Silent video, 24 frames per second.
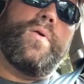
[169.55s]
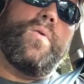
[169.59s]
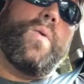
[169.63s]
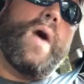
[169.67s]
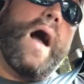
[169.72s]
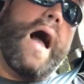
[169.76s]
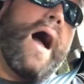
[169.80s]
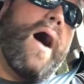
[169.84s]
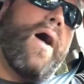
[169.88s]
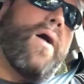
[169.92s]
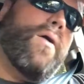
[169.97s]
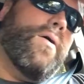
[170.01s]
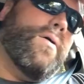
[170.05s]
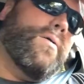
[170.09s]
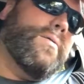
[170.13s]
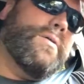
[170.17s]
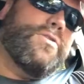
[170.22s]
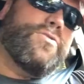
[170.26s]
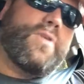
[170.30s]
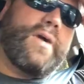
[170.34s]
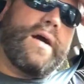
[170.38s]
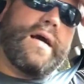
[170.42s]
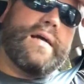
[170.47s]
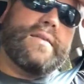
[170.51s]
wow,
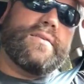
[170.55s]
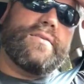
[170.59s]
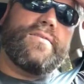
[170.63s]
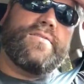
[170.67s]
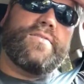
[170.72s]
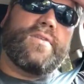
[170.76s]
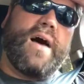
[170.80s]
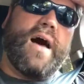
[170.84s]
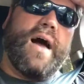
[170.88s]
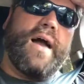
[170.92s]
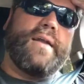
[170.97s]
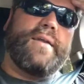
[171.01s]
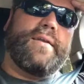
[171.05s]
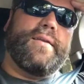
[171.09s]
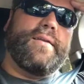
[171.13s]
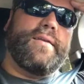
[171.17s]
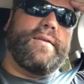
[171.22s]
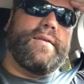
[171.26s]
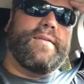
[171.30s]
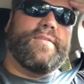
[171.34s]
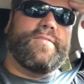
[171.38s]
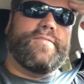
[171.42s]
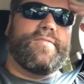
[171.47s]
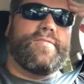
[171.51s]
he struck out the side.
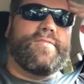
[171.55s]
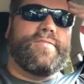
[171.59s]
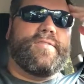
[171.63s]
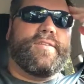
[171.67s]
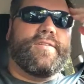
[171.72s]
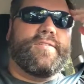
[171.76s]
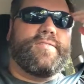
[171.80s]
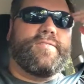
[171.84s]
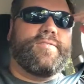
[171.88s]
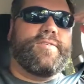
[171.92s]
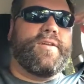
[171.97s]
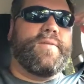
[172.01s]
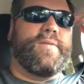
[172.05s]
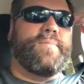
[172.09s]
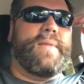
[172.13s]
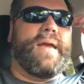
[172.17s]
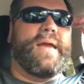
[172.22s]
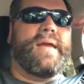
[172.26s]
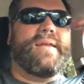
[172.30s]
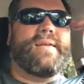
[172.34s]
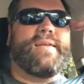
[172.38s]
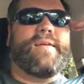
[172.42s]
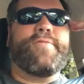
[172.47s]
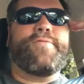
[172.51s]
This is going to
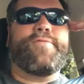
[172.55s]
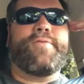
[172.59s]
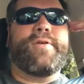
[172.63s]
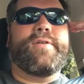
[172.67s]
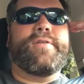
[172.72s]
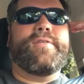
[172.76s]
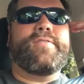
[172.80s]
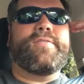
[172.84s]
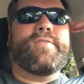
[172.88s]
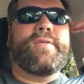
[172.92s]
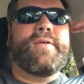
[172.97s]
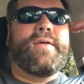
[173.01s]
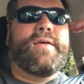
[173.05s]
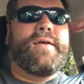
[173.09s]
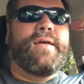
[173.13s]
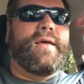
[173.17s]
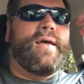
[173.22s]
make a difference.